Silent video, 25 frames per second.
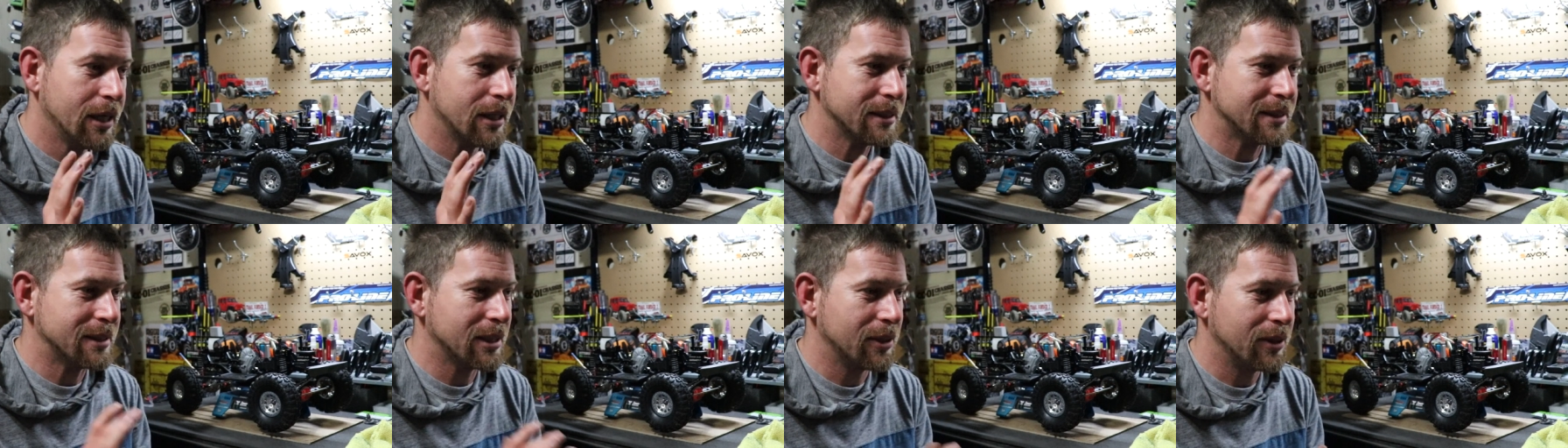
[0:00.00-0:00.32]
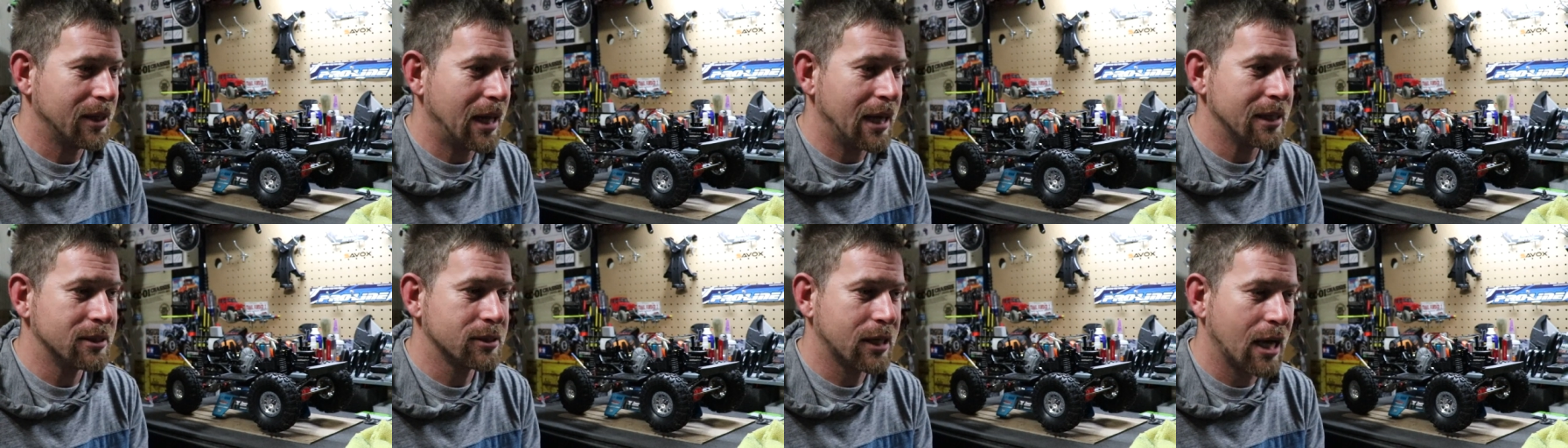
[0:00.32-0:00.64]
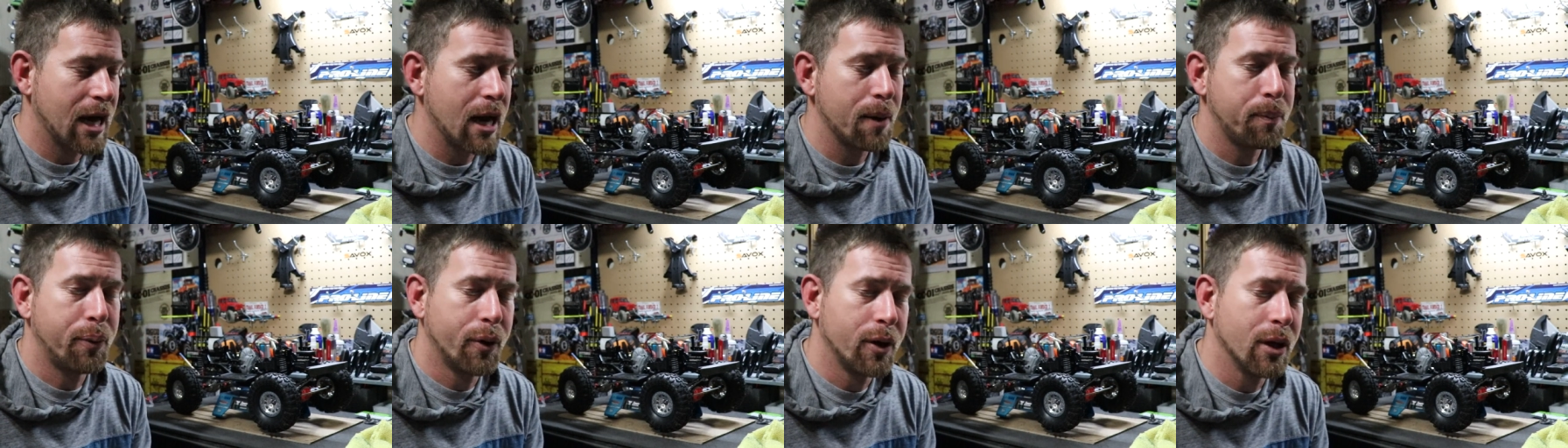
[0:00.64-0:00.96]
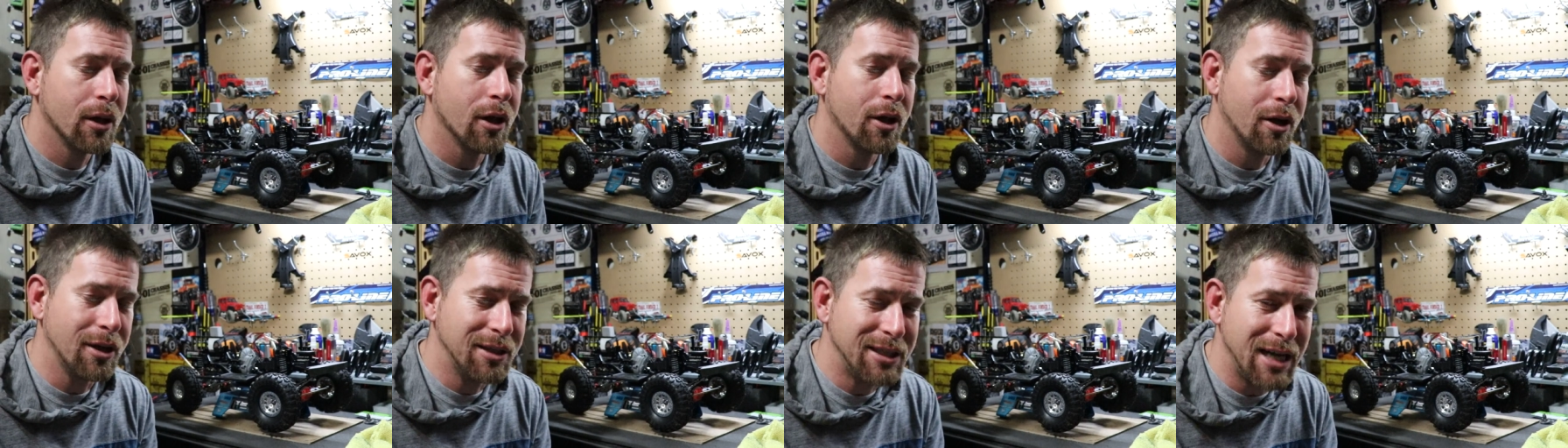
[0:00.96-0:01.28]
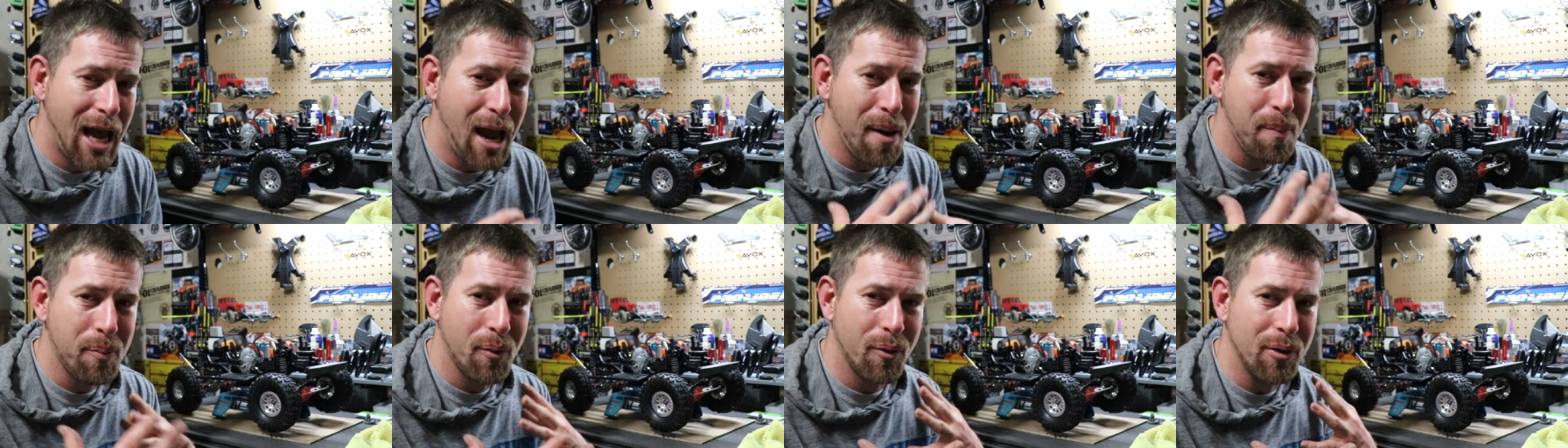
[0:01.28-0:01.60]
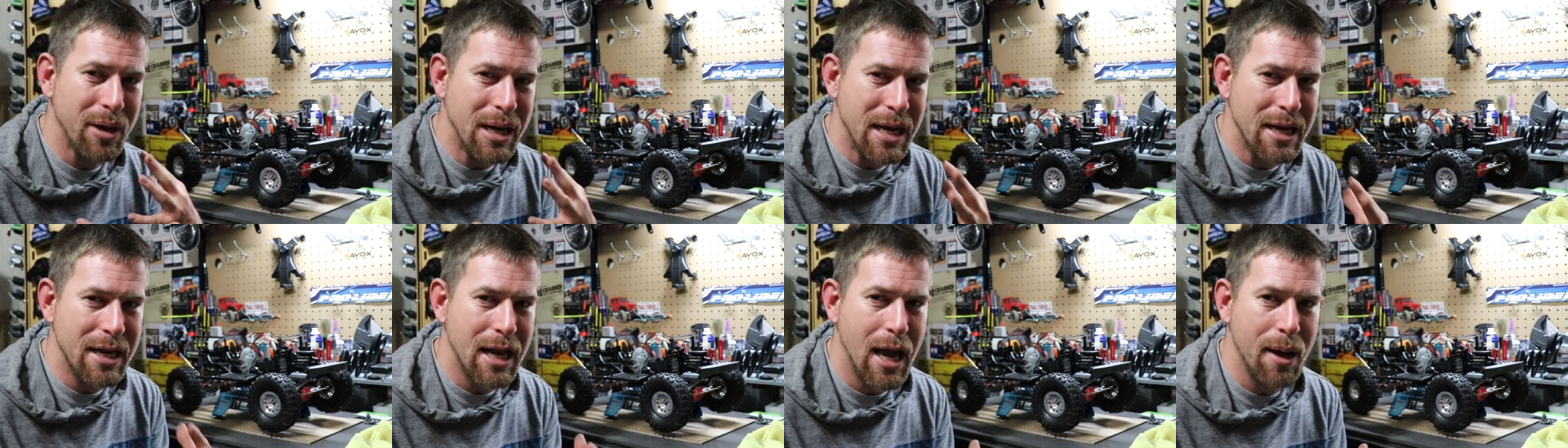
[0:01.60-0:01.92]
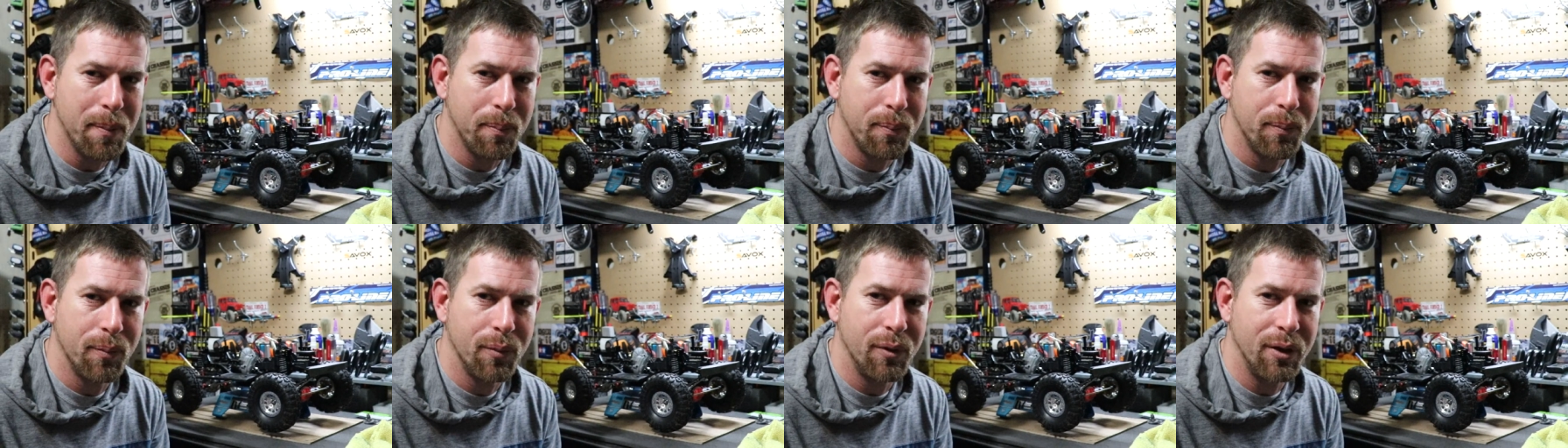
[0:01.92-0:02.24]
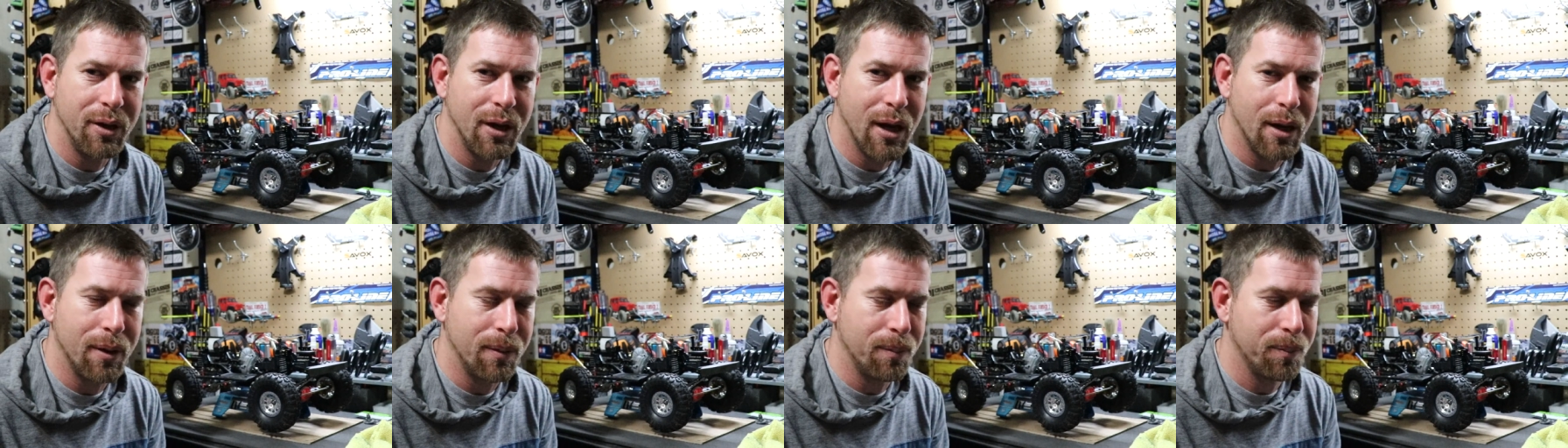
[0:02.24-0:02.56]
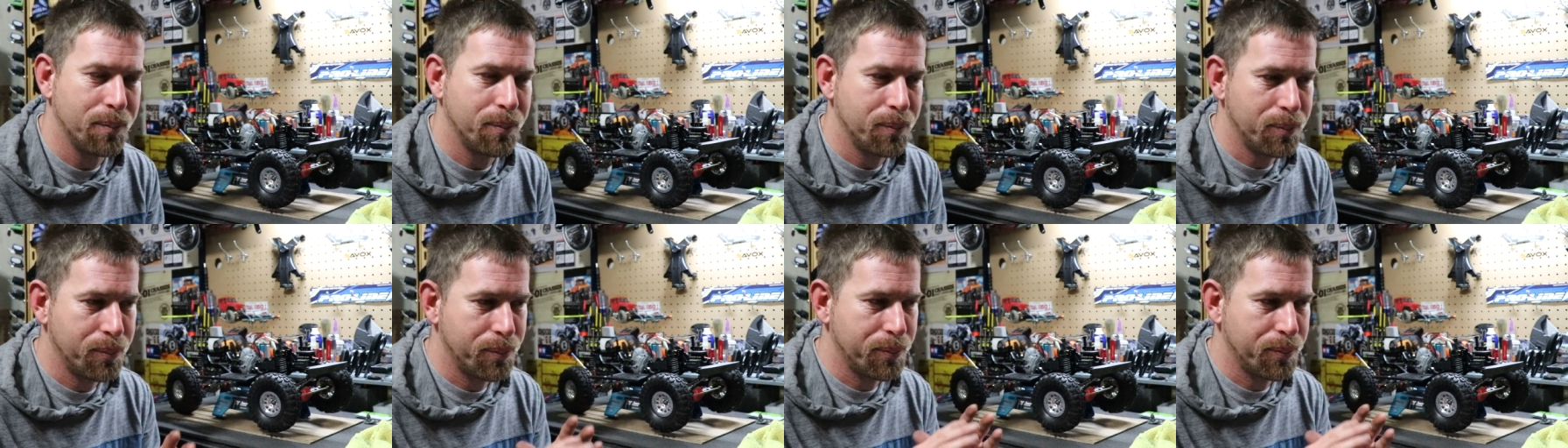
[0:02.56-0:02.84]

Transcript: so that's kind of putting a little damper in that that